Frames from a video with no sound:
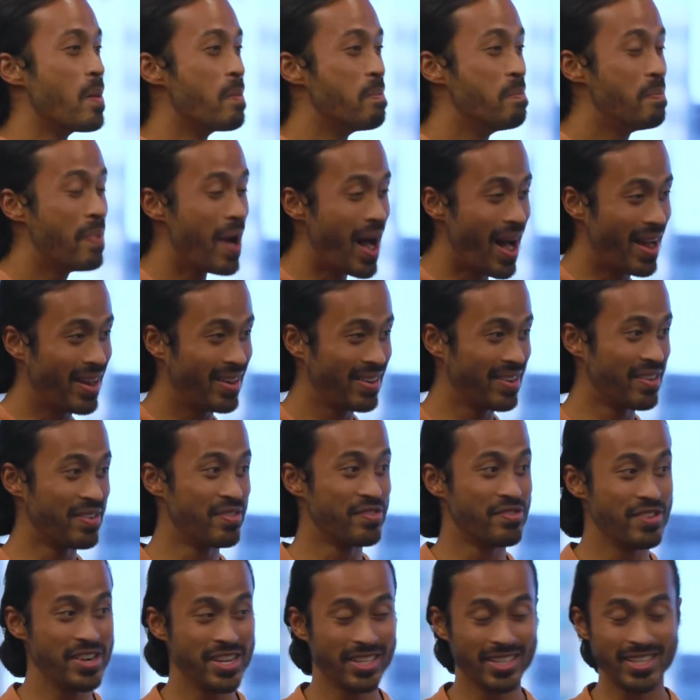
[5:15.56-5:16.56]
But
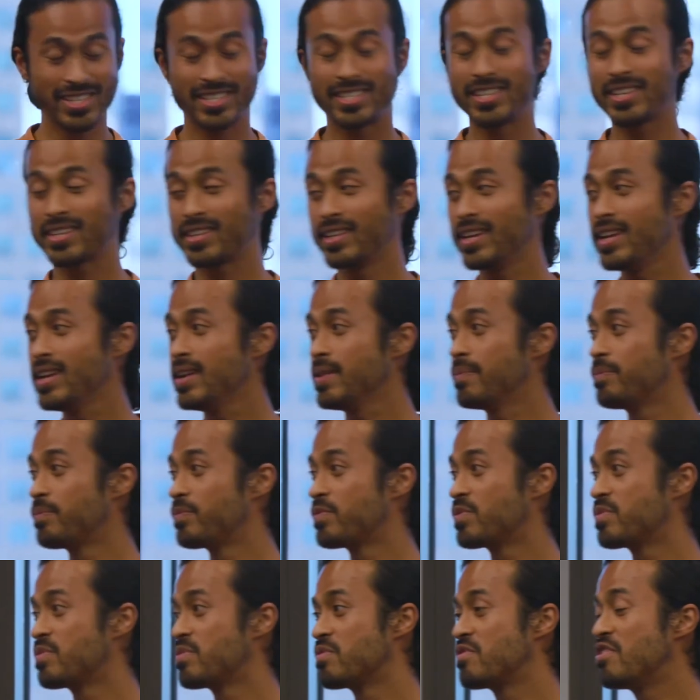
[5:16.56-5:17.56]
realistically,
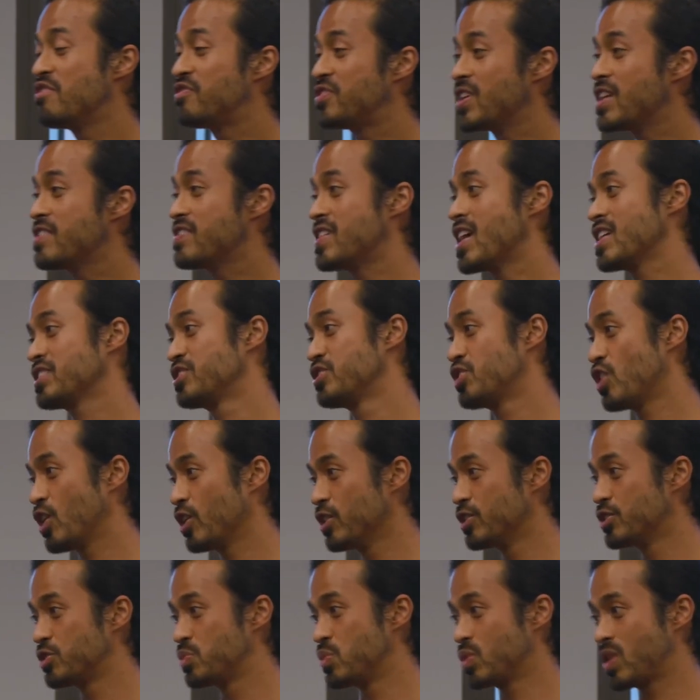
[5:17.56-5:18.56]

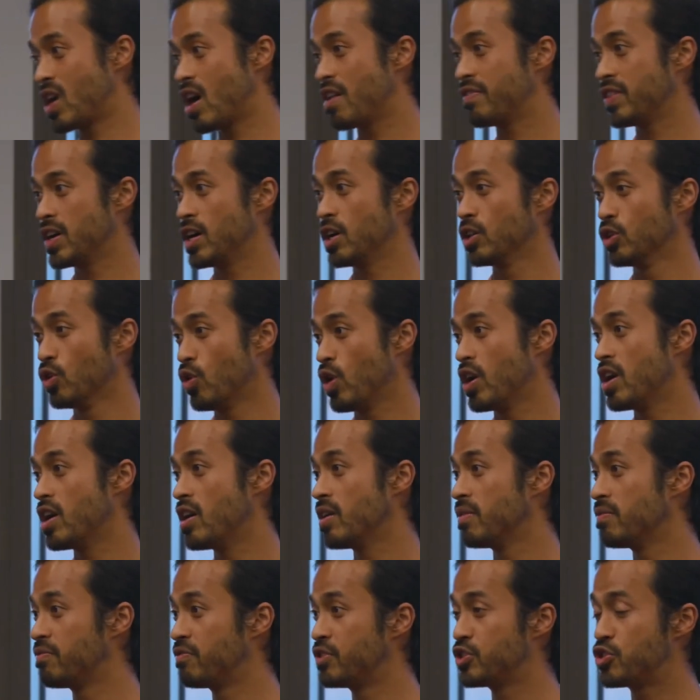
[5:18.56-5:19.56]
$15,000 will cover a
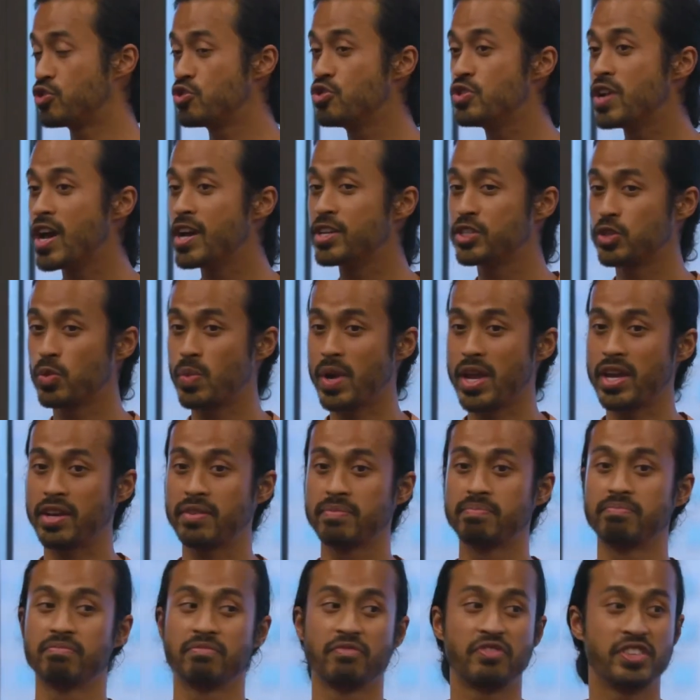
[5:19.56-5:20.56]
lawyer for 2 days a week
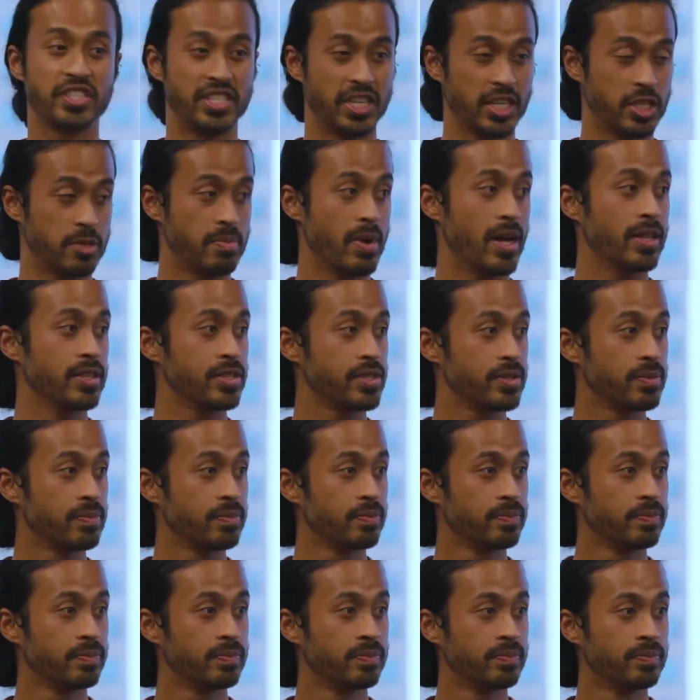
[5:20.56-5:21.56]
for 6 months.
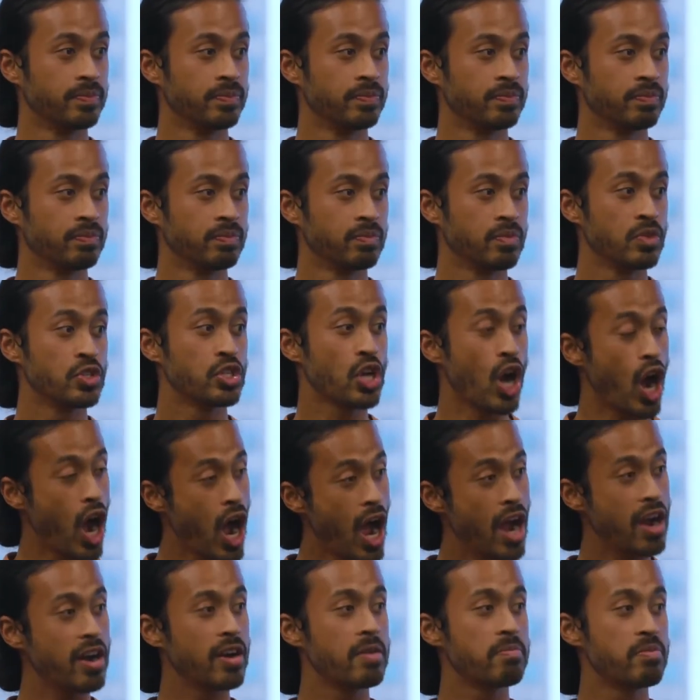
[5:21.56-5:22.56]
To
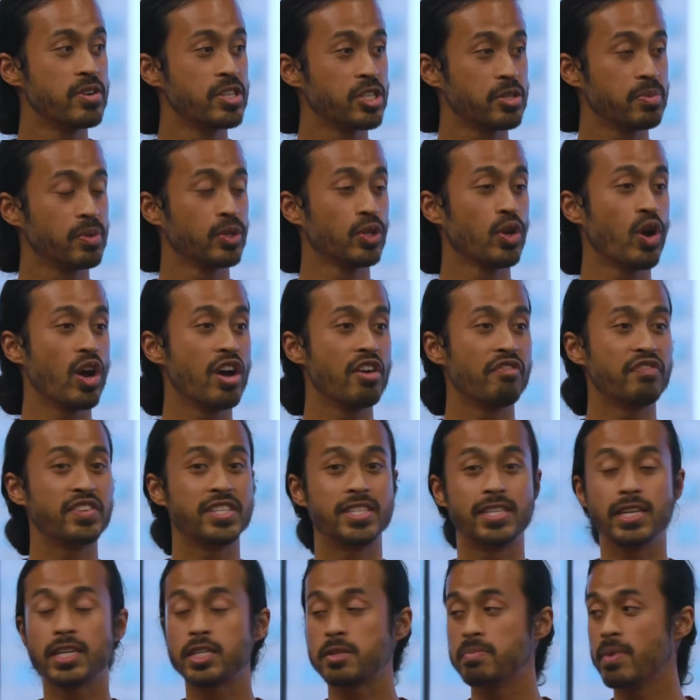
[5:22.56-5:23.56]
hire a principal lawyer for
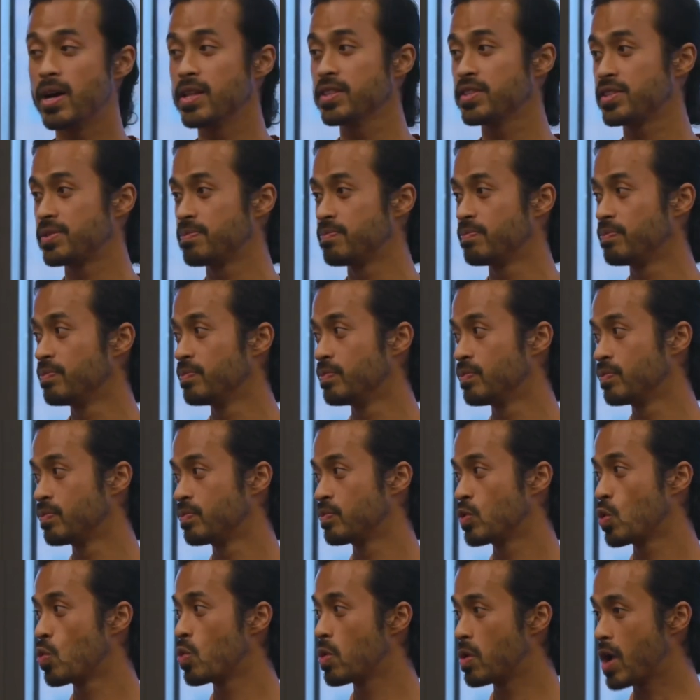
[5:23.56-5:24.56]
6 months,
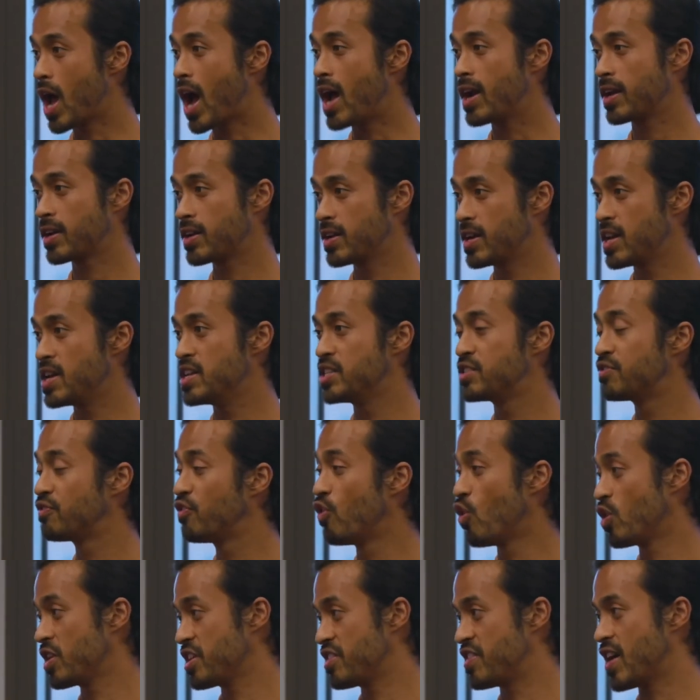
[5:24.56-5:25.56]
Anika needs
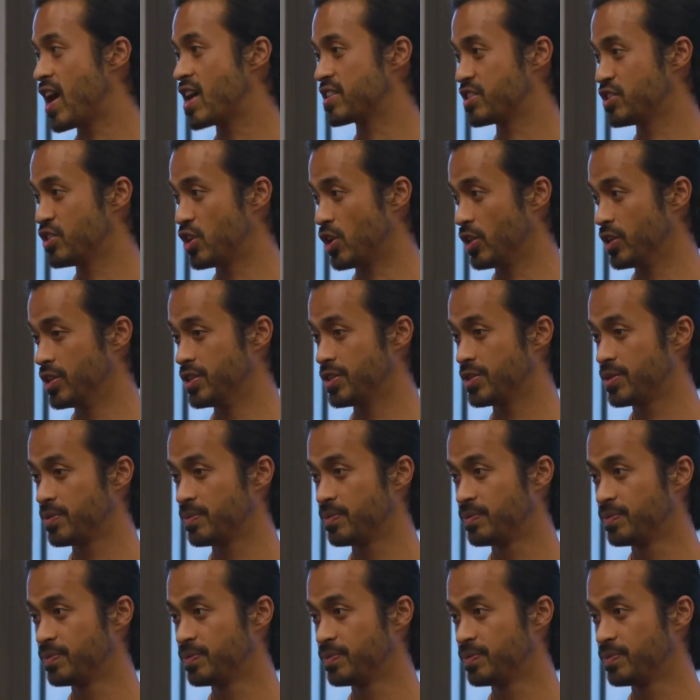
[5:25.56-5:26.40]
$40,000.